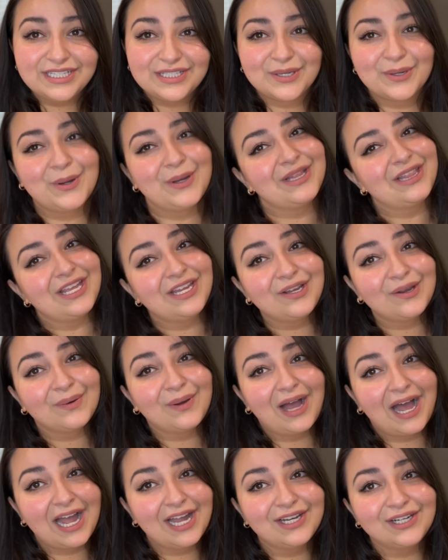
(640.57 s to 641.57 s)
So when they
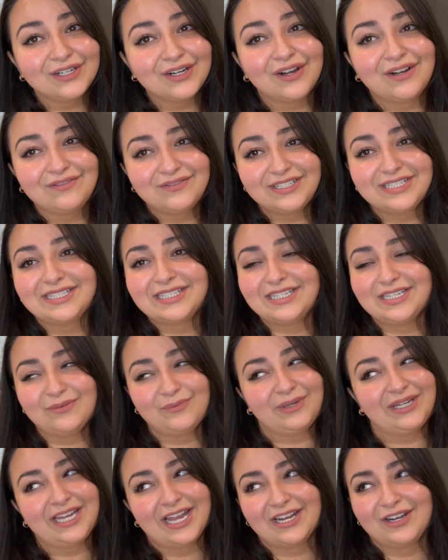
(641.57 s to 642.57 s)
go higher, obviously
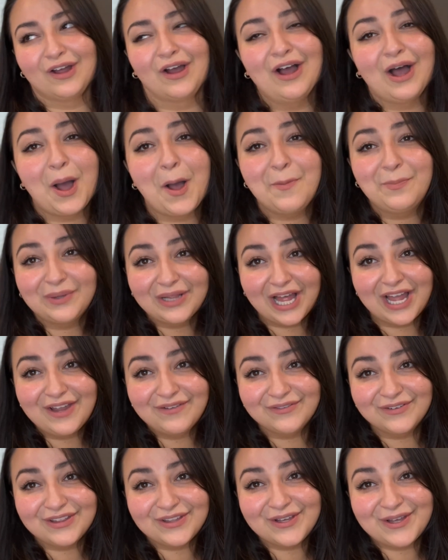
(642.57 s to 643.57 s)
we cannot
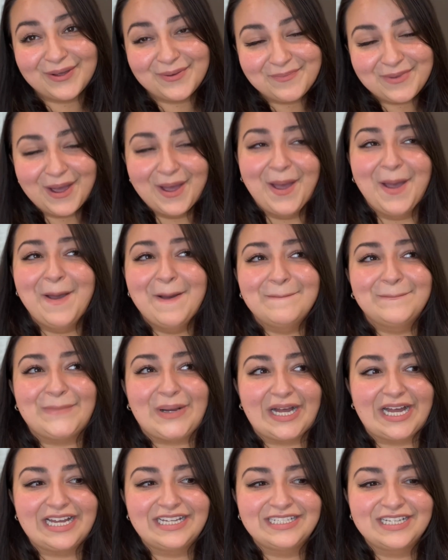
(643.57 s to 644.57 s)
apply for them,
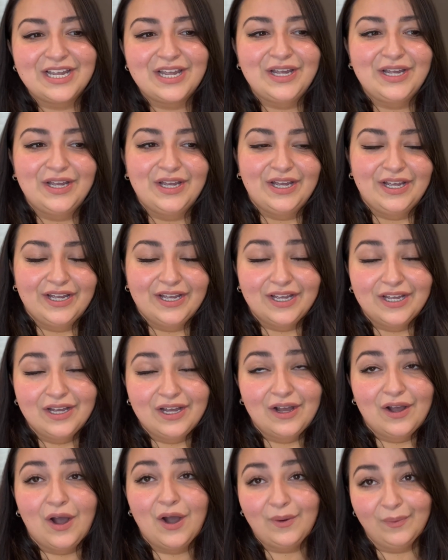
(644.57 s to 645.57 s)
but
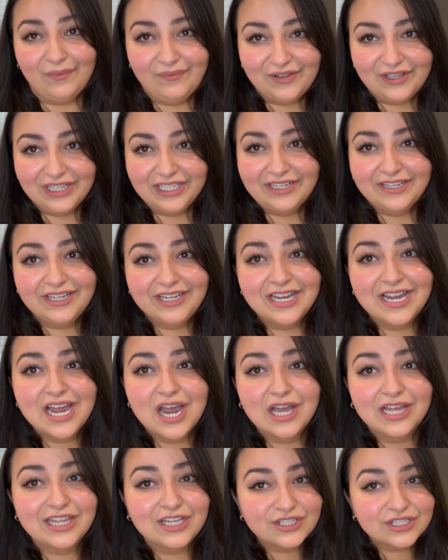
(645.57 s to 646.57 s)
hopefully
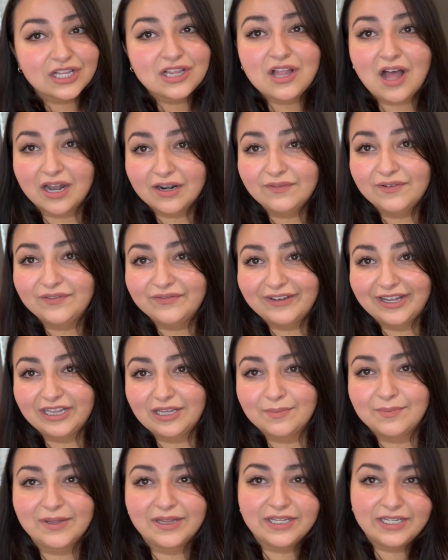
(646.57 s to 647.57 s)
there's a lot of
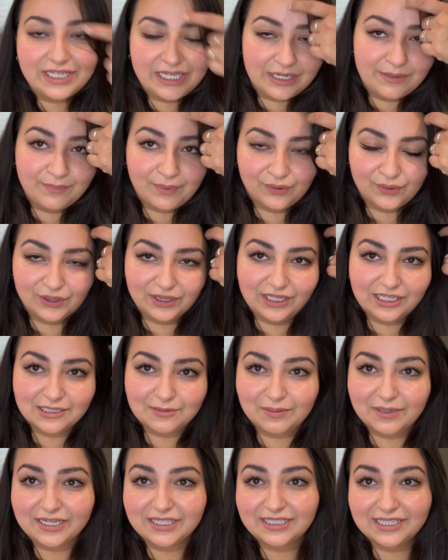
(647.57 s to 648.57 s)
availability in both of these
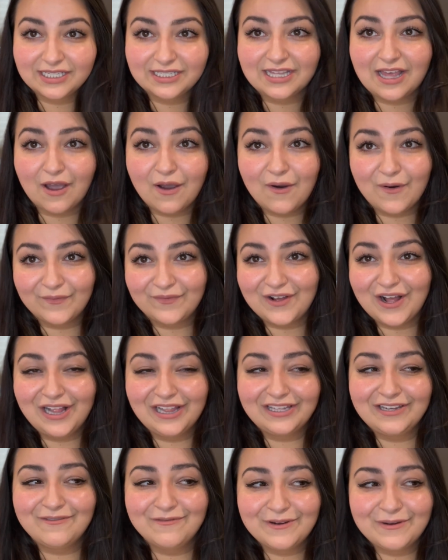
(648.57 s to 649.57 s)
places that
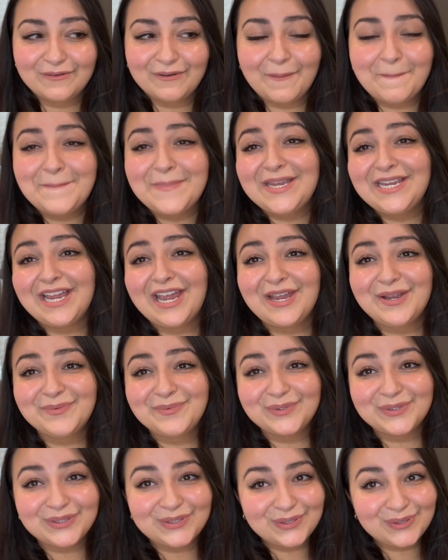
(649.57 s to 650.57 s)
hopefully we will be
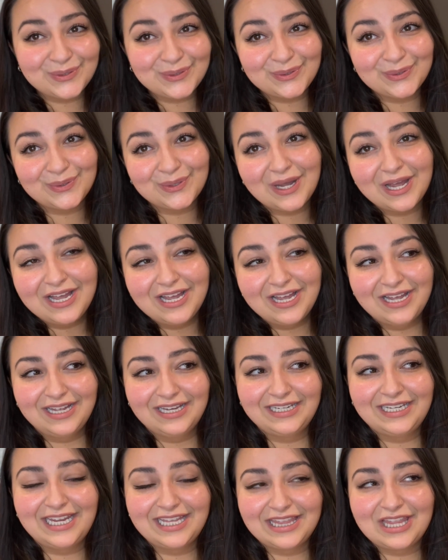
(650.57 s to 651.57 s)
able to
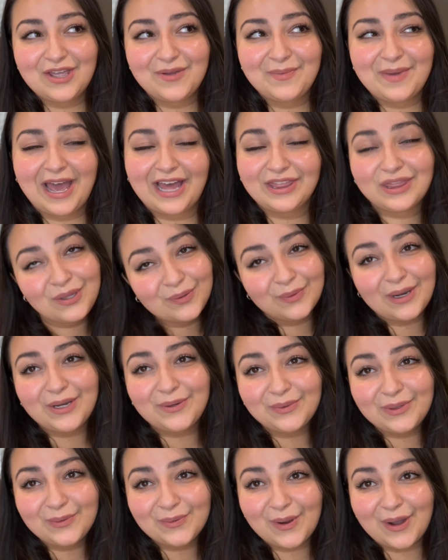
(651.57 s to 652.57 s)
get them at the
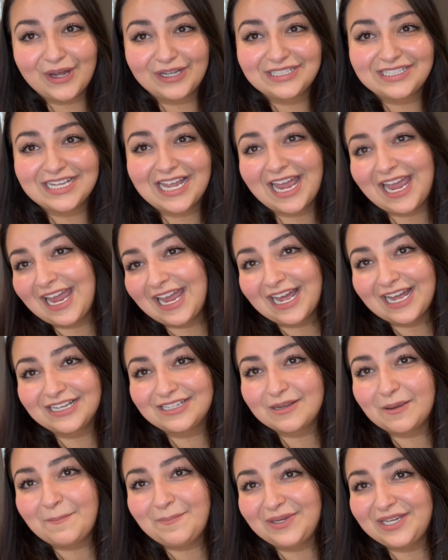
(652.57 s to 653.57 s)
rate we want
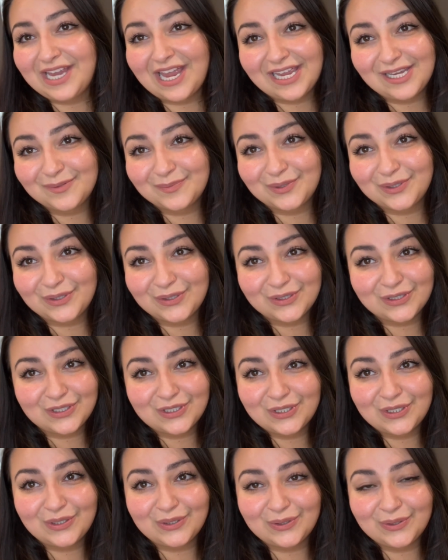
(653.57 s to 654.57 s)
and be able
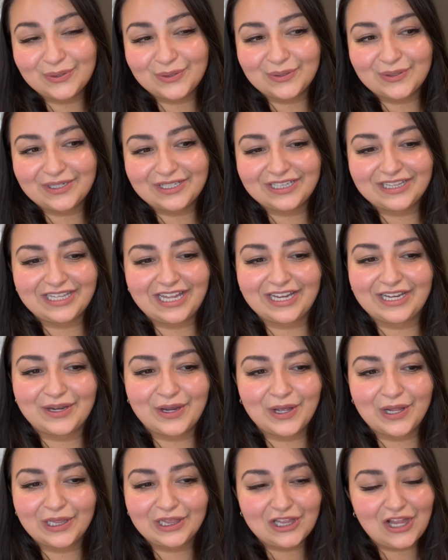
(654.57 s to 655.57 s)
to like
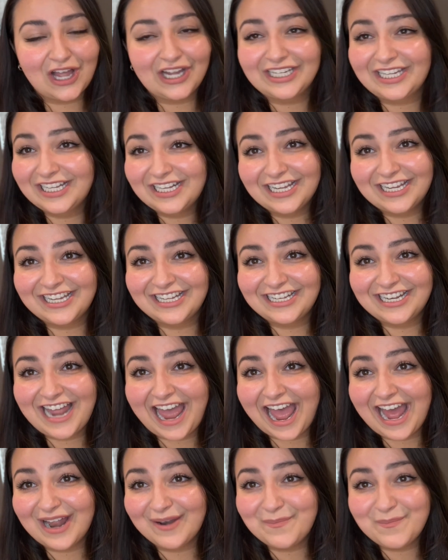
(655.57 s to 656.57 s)
lock it in
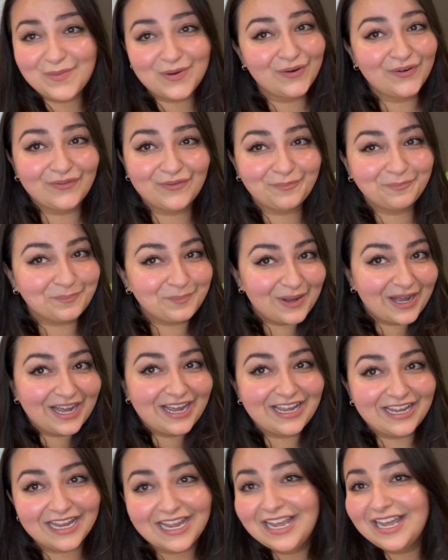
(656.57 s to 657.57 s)
and move
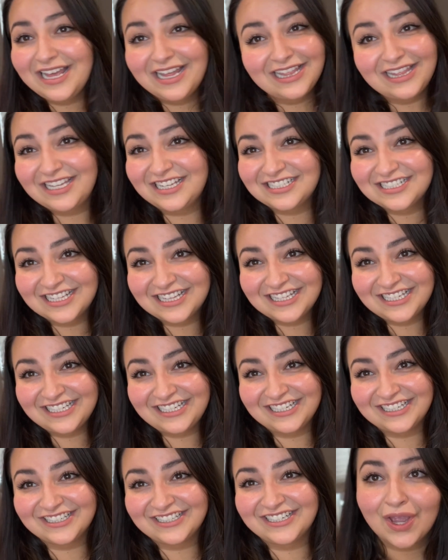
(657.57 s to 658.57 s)
by the end of the
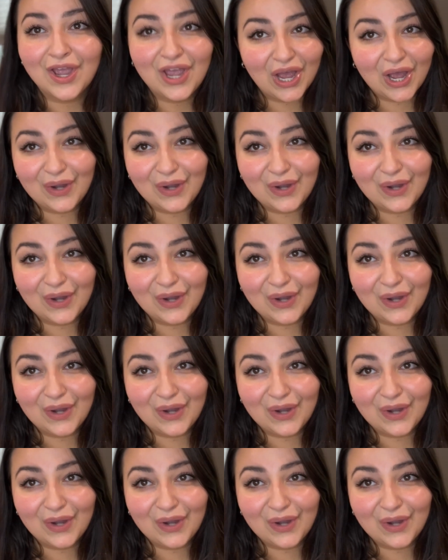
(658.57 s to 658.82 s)
year.